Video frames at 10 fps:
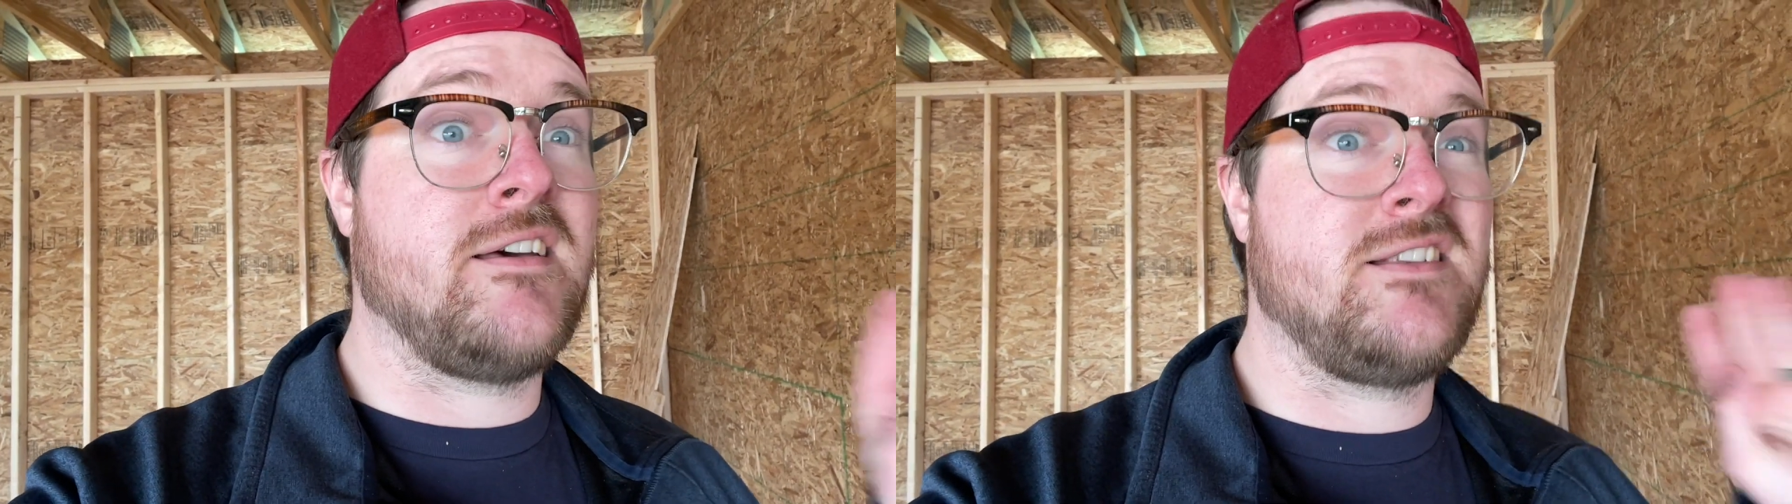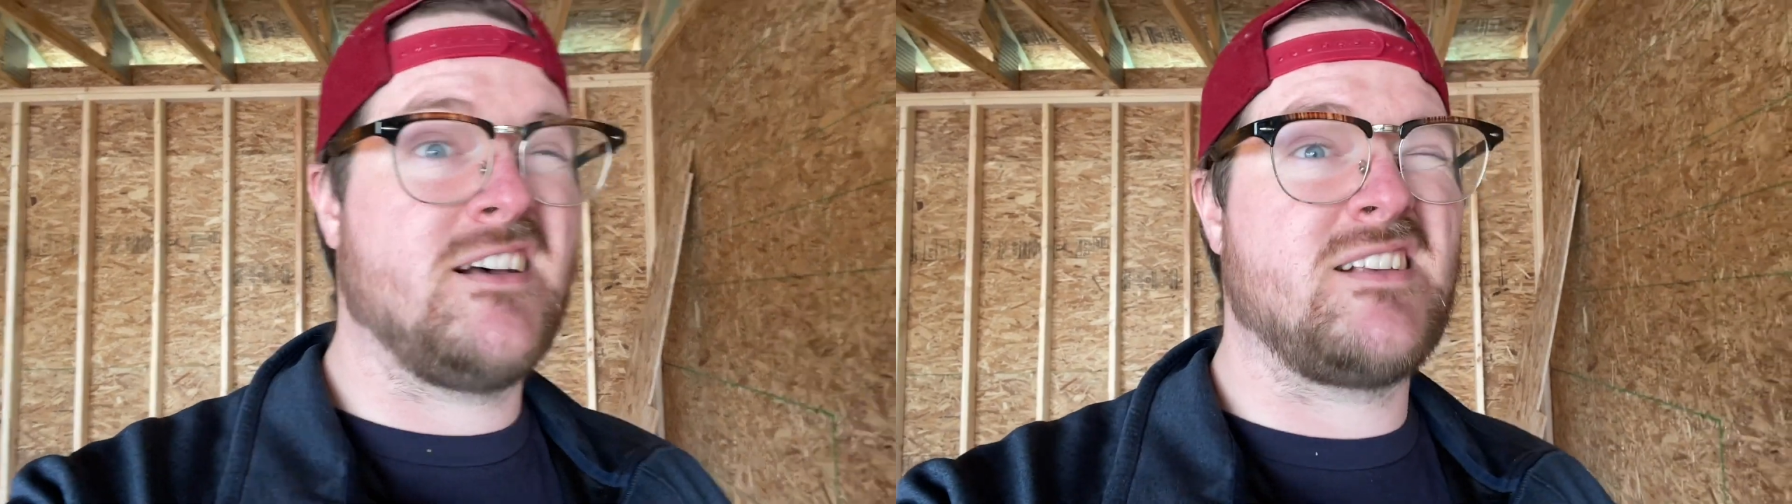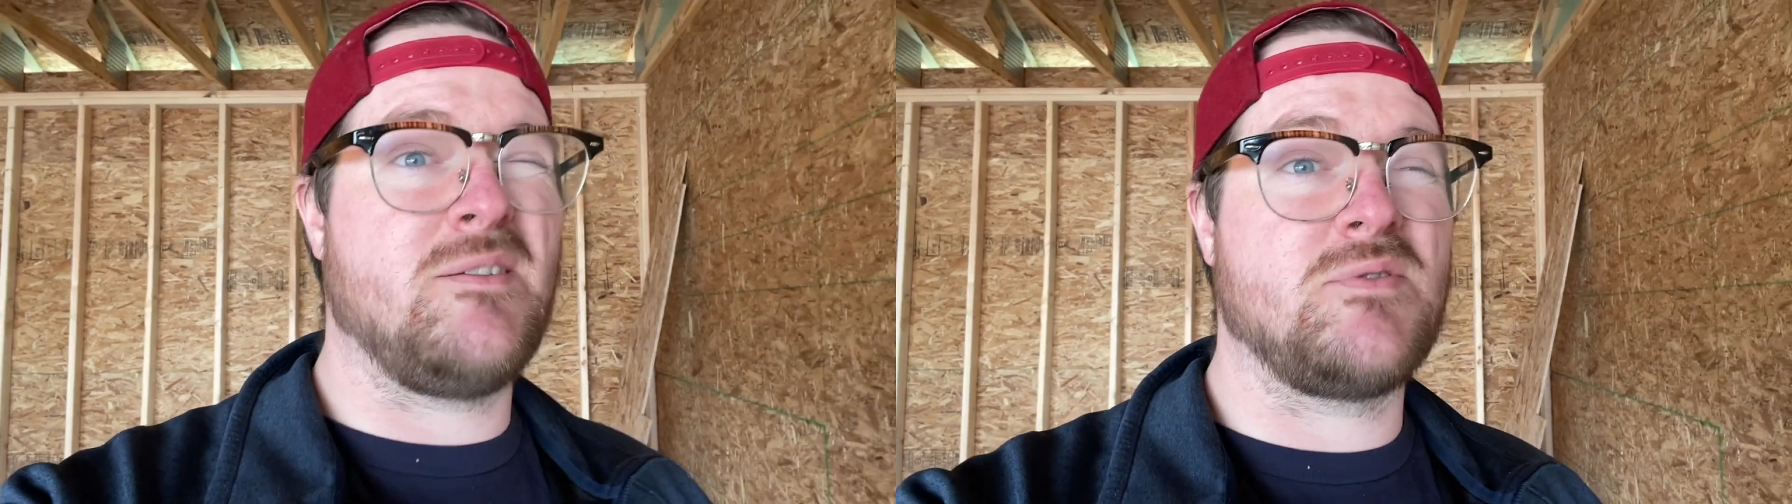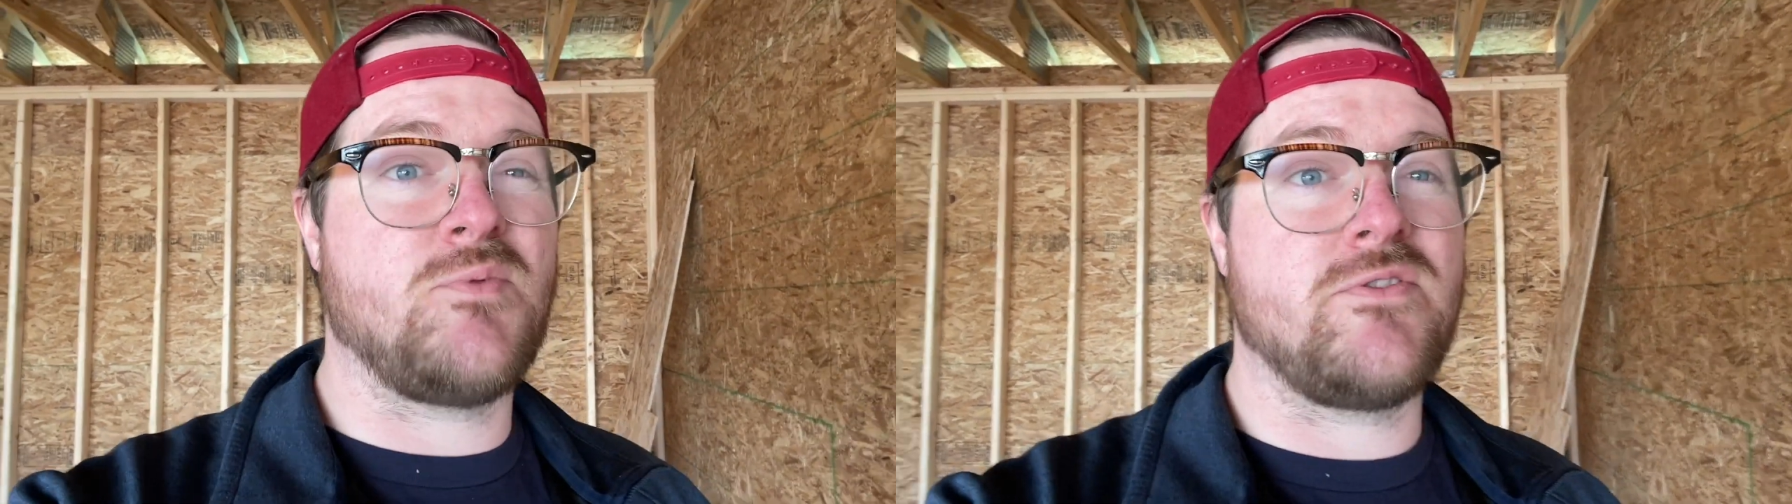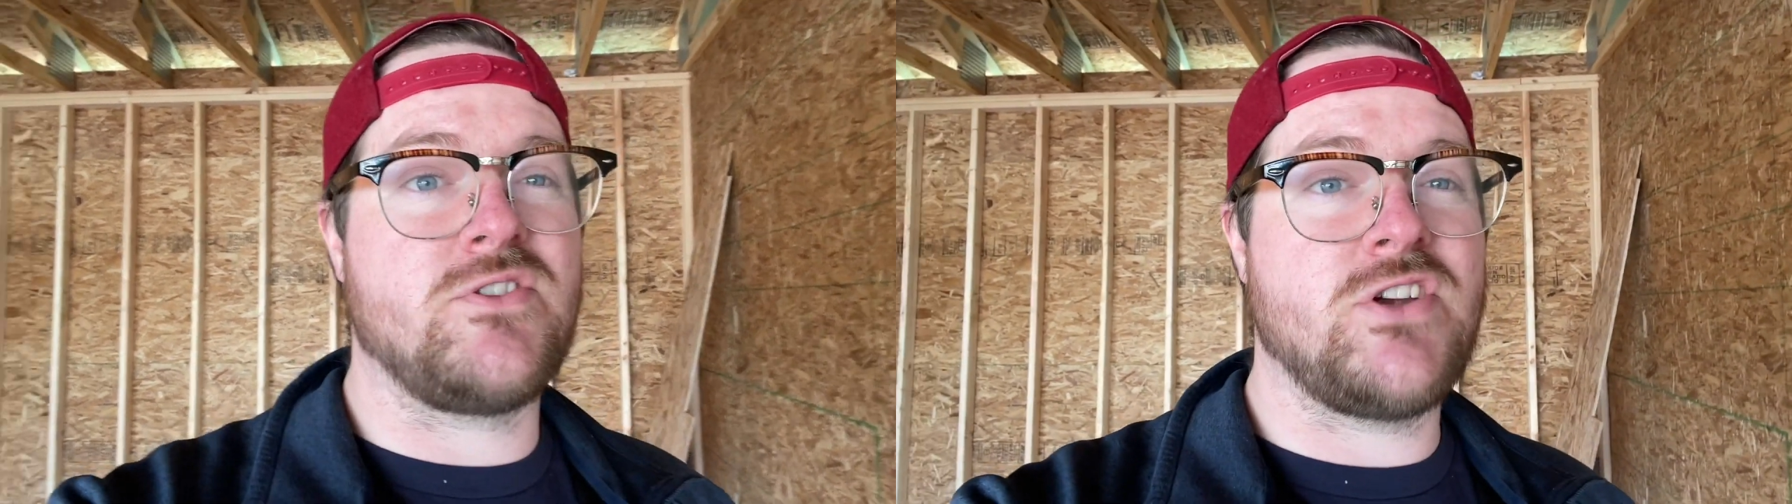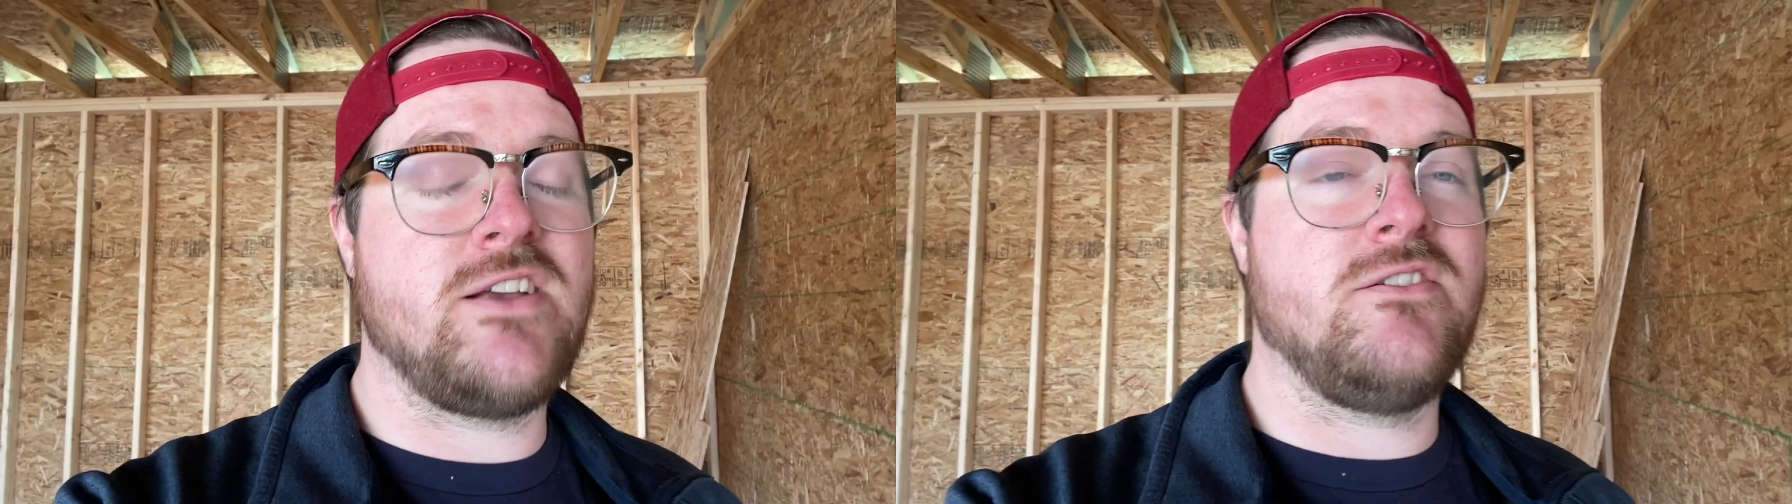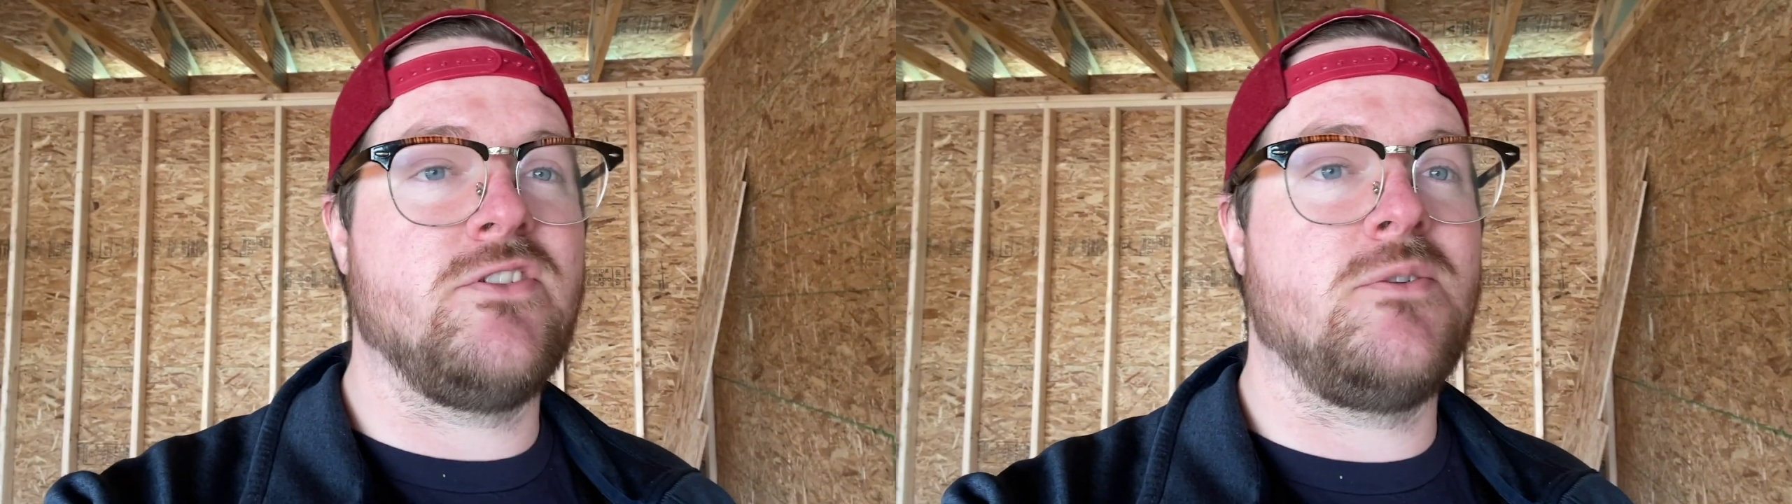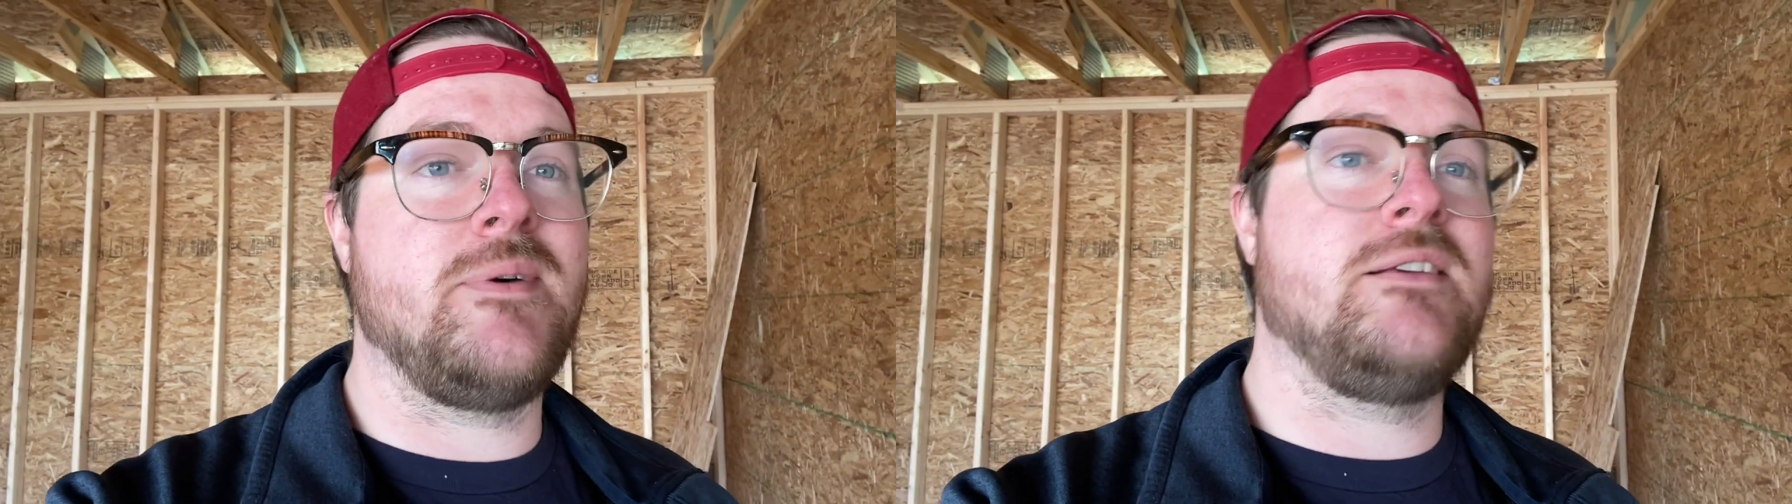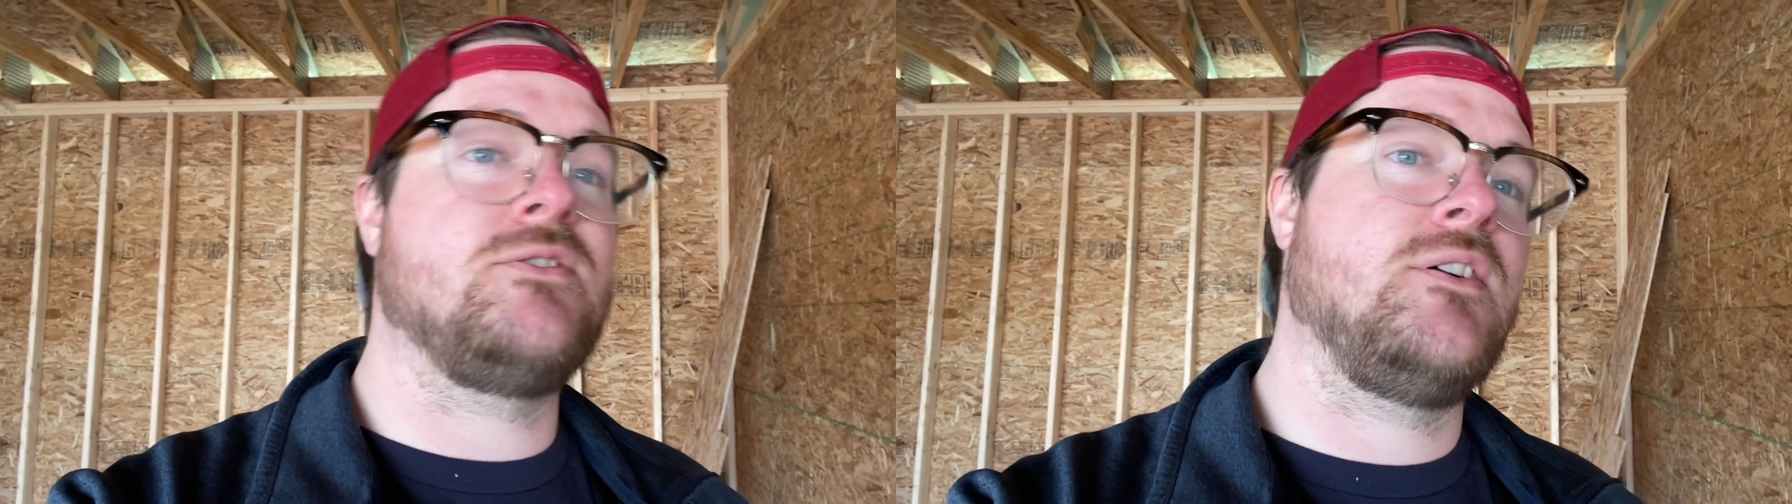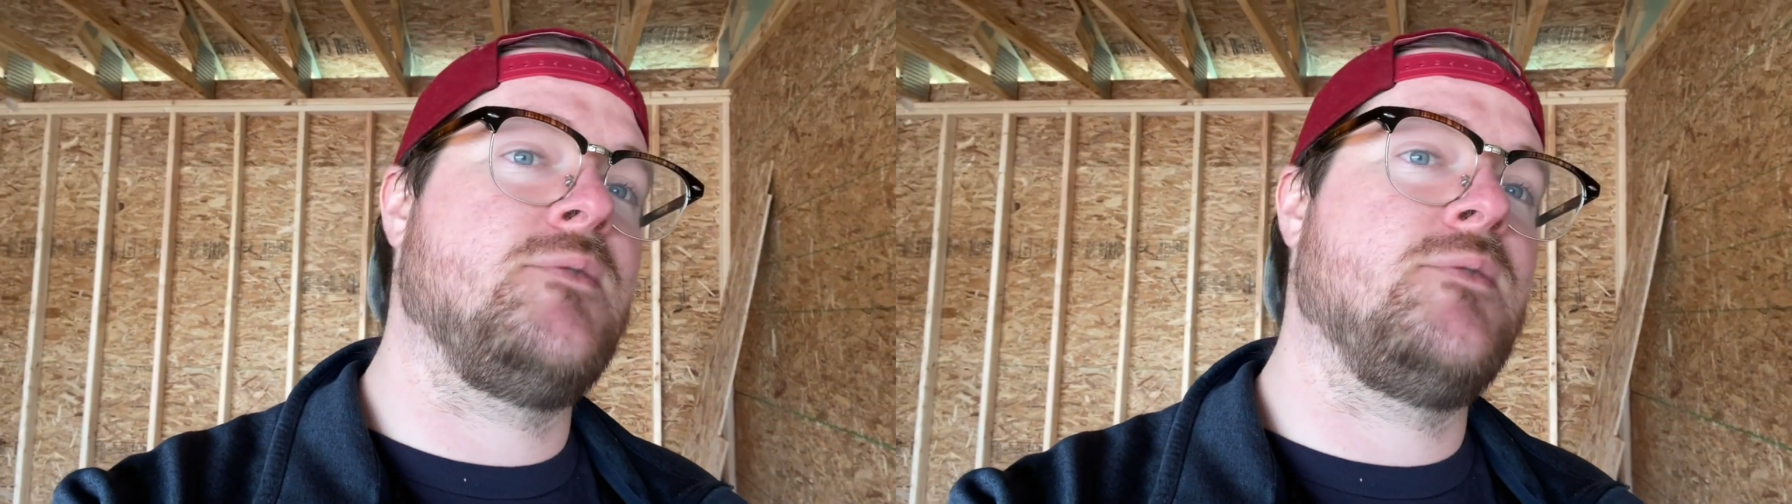it does help support the channel a little bit, so I